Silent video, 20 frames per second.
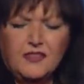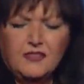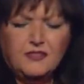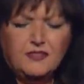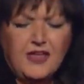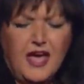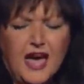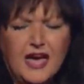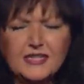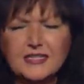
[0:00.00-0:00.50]

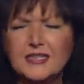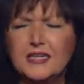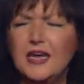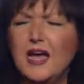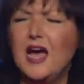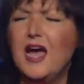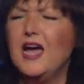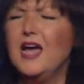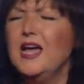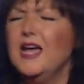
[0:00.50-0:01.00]
That
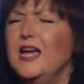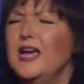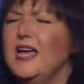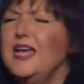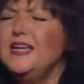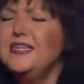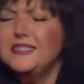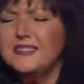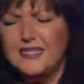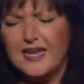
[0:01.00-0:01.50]
he
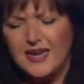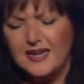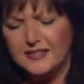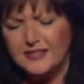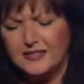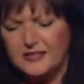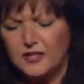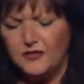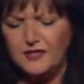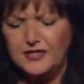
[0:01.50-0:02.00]
said
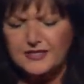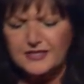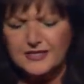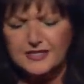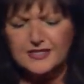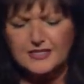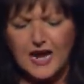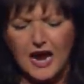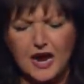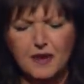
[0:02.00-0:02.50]
to these
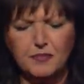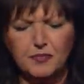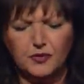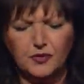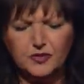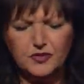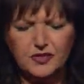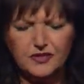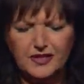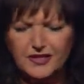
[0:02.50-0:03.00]

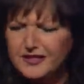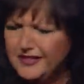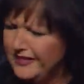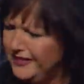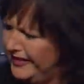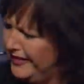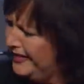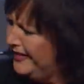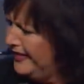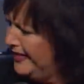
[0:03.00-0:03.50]
disciples, did
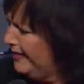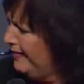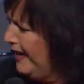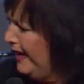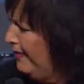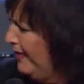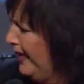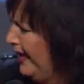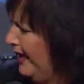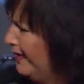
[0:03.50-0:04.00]
somebody
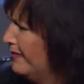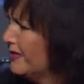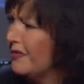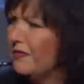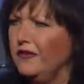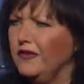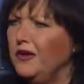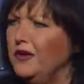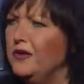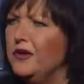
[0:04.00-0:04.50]
bring him some
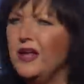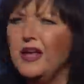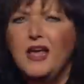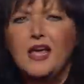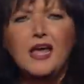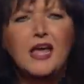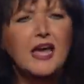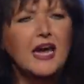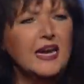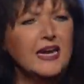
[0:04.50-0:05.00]
food?
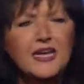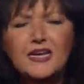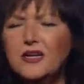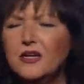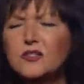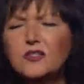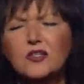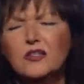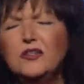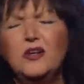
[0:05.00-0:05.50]
And he
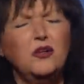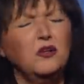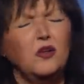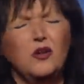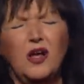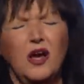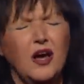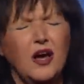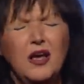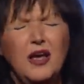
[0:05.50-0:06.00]
goes, no.
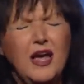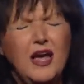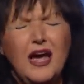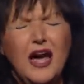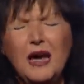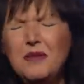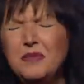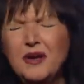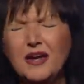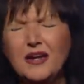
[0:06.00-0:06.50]

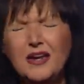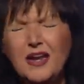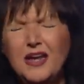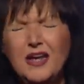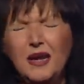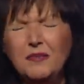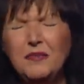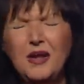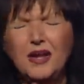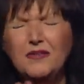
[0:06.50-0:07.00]
I'm
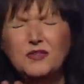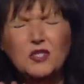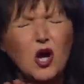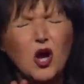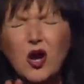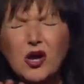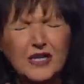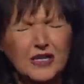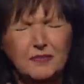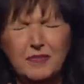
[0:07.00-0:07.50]
not
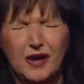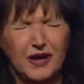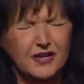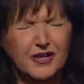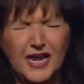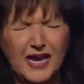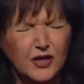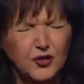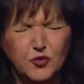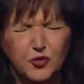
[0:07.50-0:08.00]
talking about
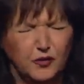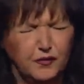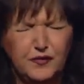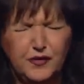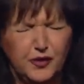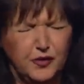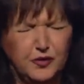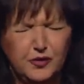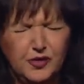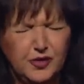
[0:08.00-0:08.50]
natural food.
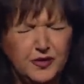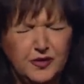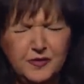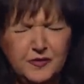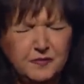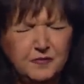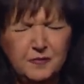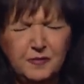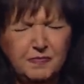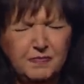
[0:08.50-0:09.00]

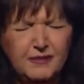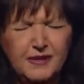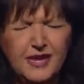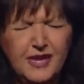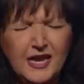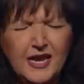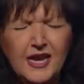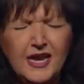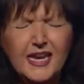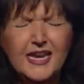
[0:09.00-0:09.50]

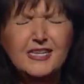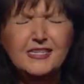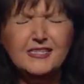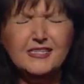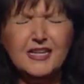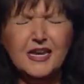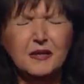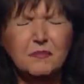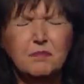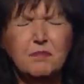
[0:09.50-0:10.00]
He
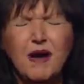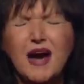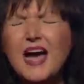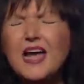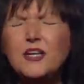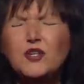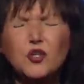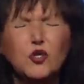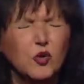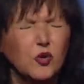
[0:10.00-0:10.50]
said, my
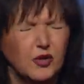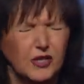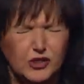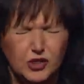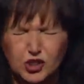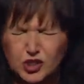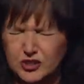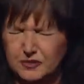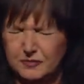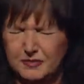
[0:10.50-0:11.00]

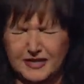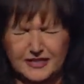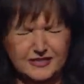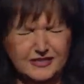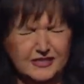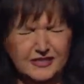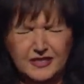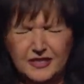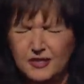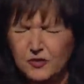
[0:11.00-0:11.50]
nourishment.
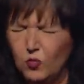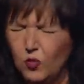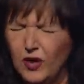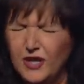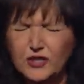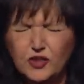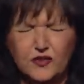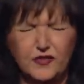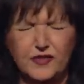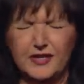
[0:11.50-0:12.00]

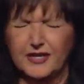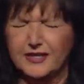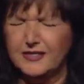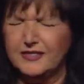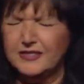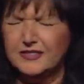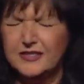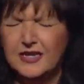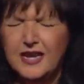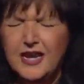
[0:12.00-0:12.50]
Watch
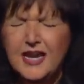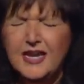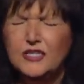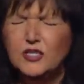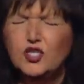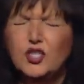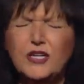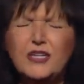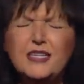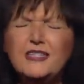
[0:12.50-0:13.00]
this.
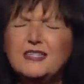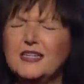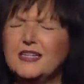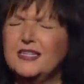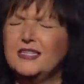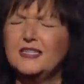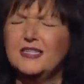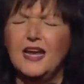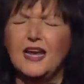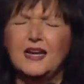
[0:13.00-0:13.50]
Jesus
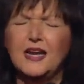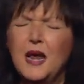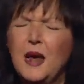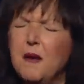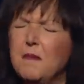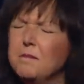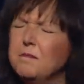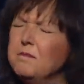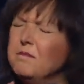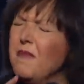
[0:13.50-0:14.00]
said,
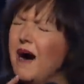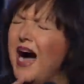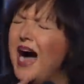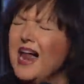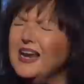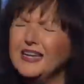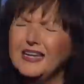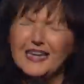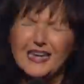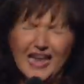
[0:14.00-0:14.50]
my
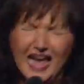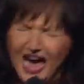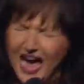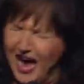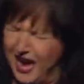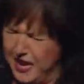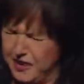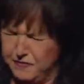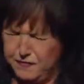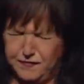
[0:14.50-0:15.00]

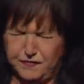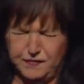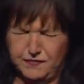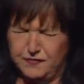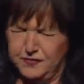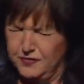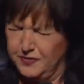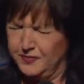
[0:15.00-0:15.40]
life.